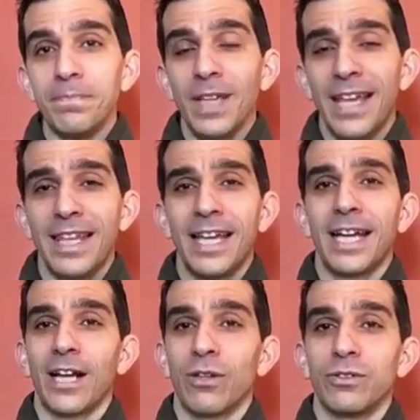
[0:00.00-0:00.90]
And then
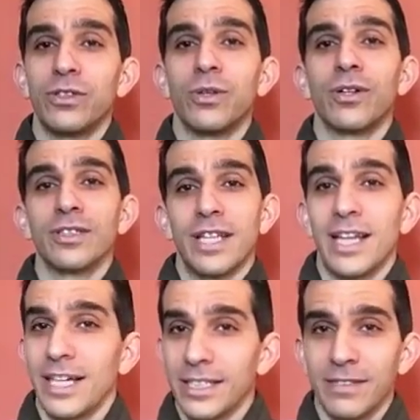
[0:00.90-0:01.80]
I close the doors, and
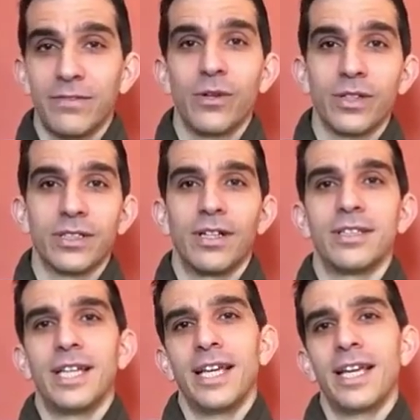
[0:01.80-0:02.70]
then I just focus on
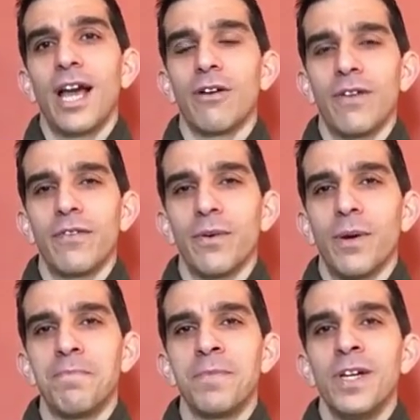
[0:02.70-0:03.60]
taking care of everyone.